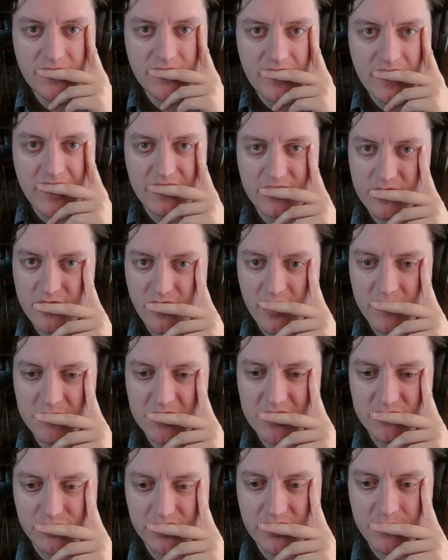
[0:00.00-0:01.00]
I don't know. I'm
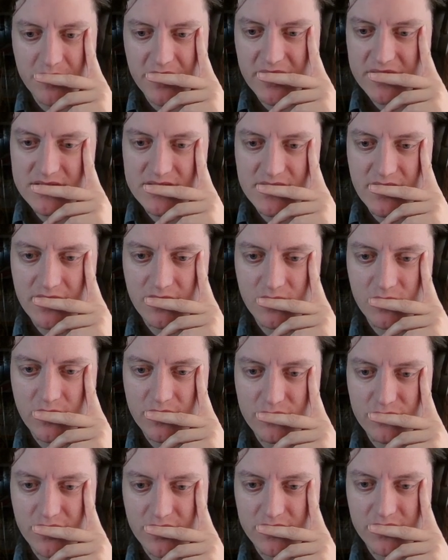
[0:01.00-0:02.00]
in a really bad state,
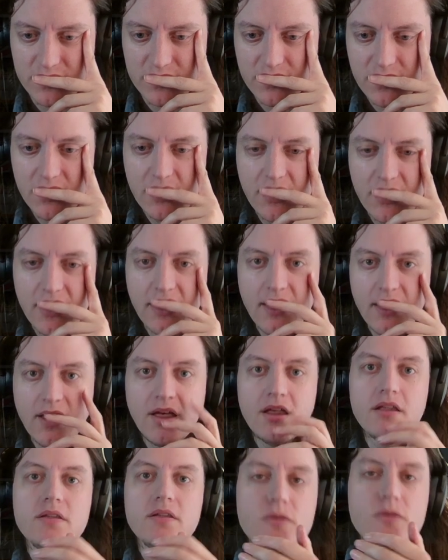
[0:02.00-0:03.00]
quite frankly.
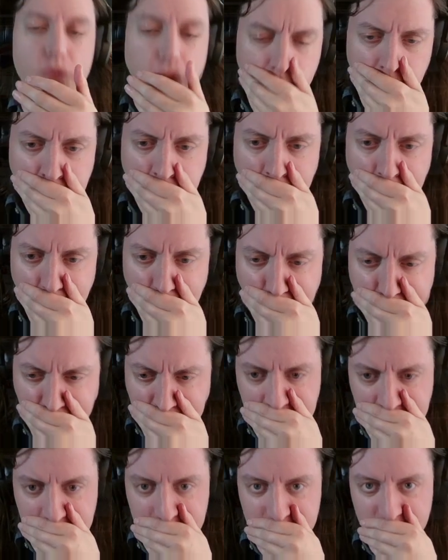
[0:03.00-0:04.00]

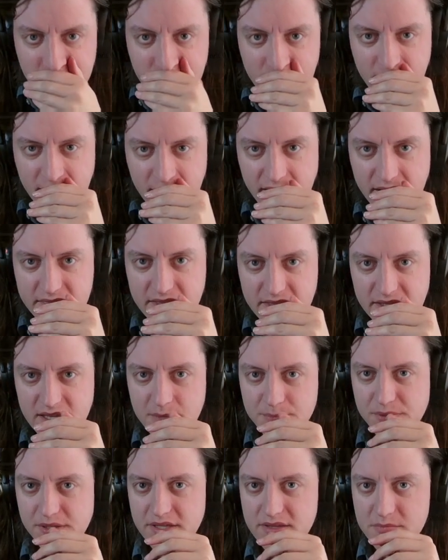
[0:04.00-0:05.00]
I think I
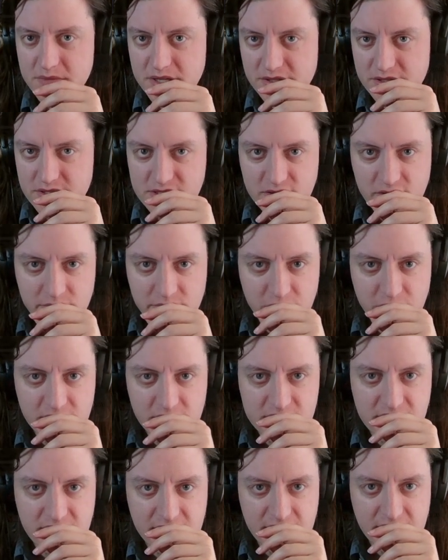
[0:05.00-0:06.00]
play the Metal Ceremony
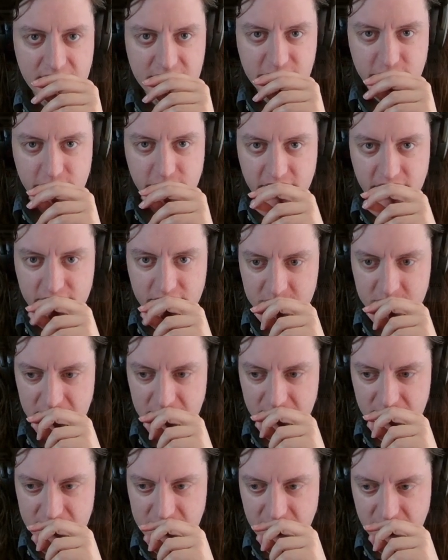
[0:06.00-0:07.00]
to get K2 out of
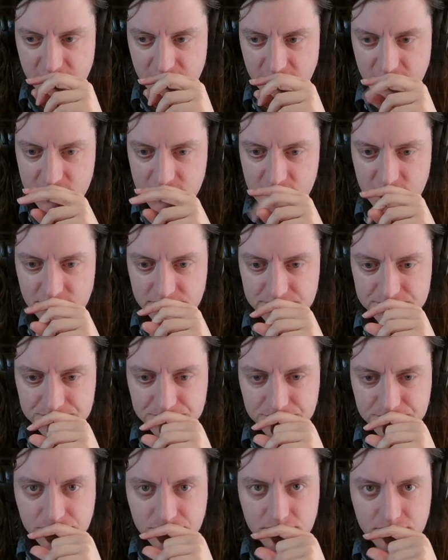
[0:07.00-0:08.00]
immediate attack range.
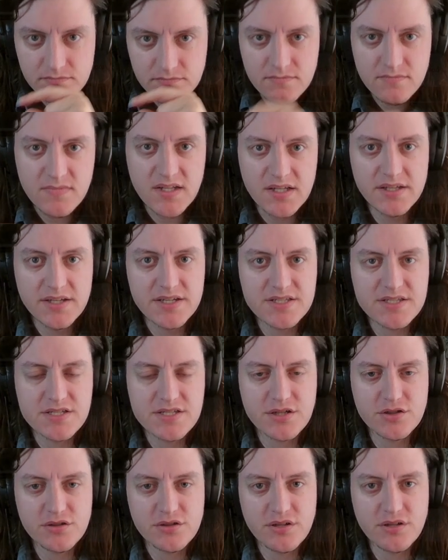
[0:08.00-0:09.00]
It isn't
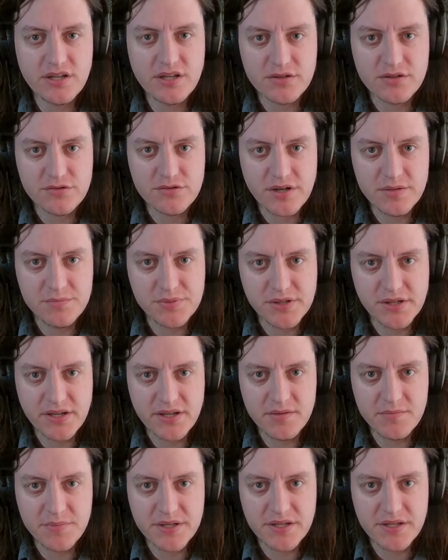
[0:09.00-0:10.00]
a great
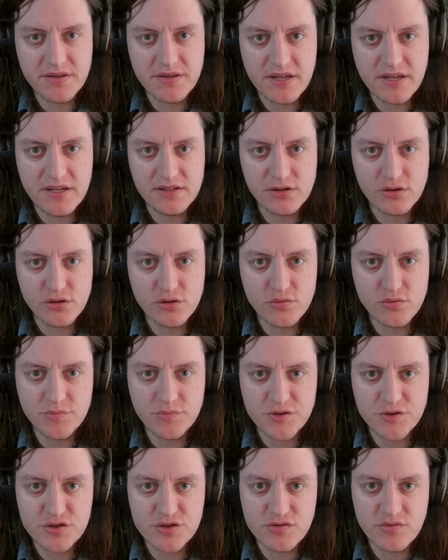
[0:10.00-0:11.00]
play, but then Luke will
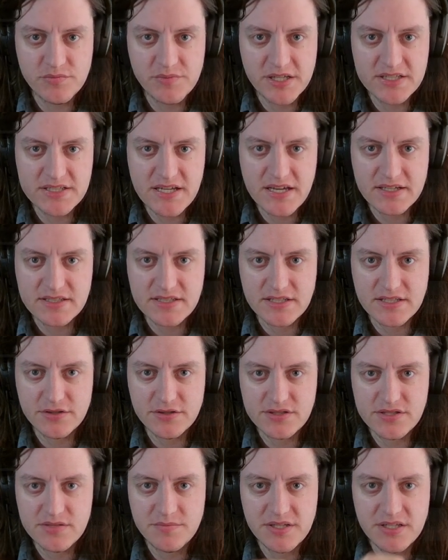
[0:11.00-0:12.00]
presumably attack to kill
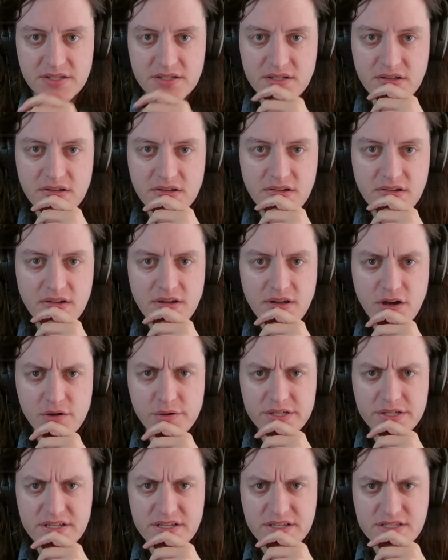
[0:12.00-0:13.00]
Sabine. Oh,
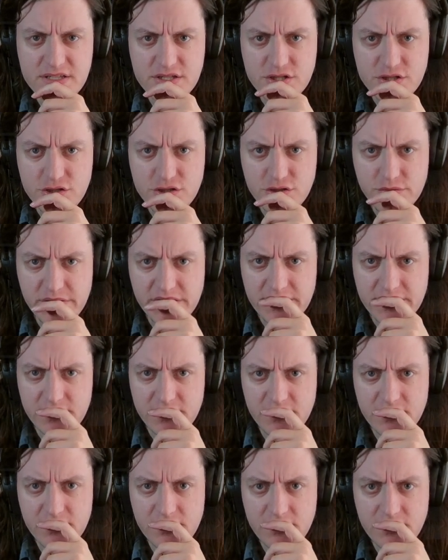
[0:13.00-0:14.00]
he doesn't do it.
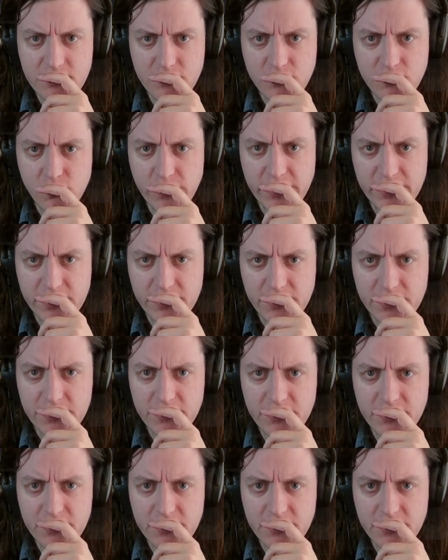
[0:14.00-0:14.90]
Weird.